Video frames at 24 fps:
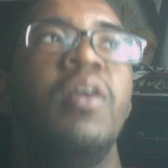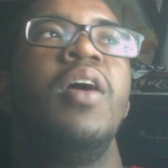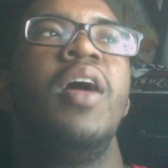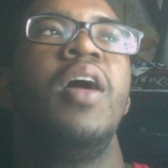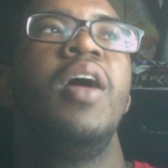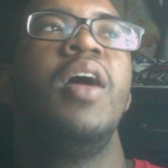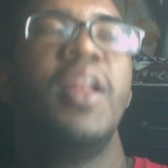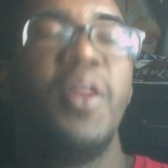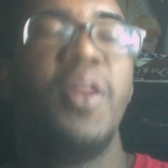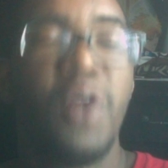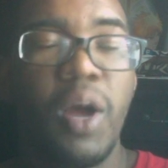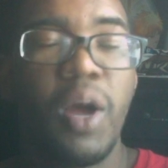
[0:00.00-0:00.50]

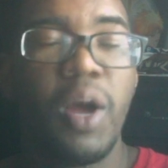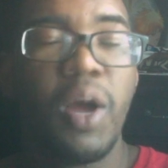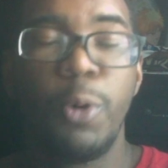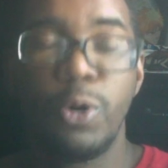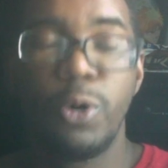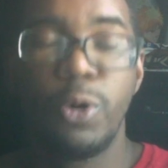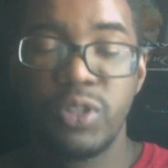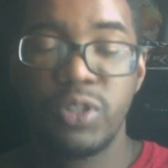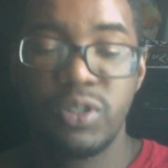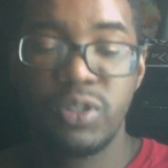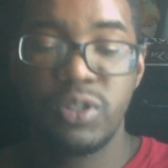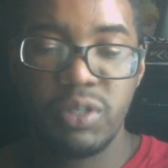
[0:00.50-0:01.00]

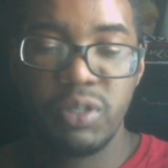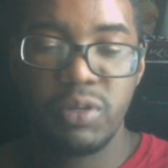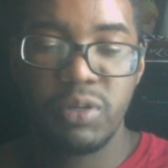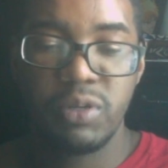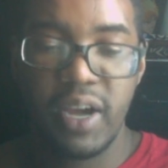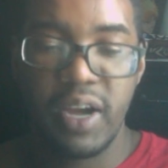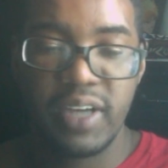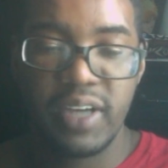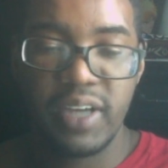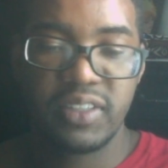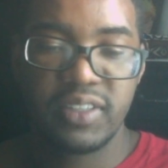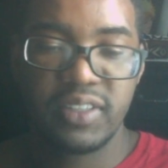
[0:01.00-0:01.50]
know
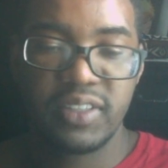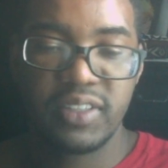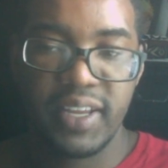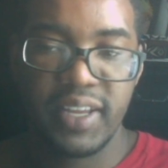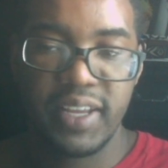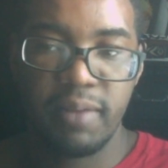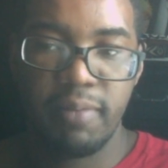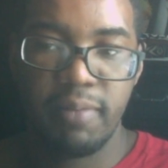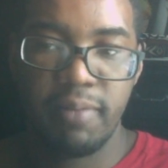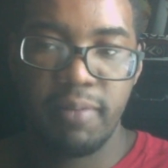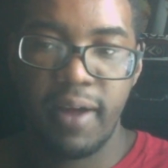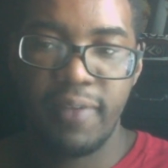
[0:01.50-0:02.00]
y'all think
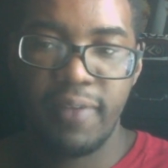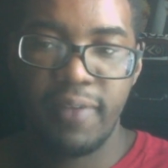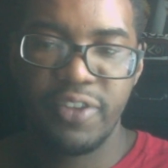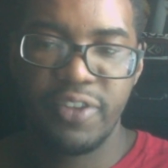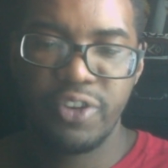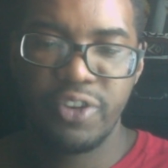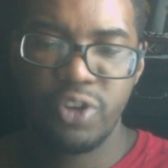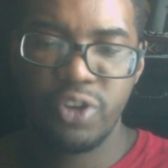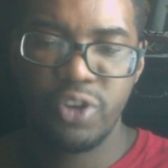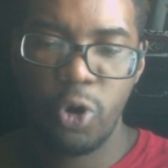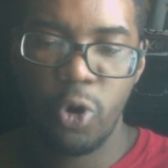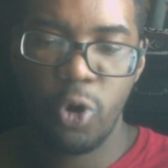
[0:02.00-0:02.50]
about
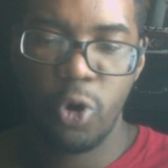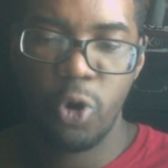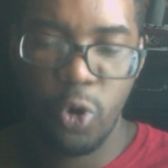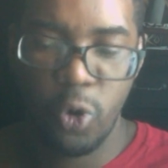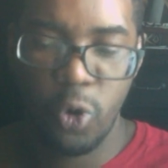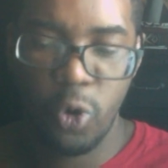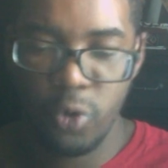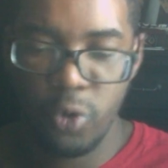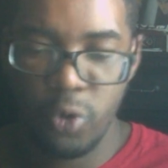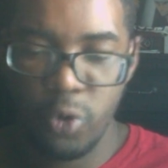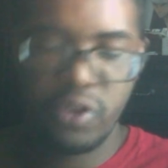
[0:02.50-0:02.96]
this whole,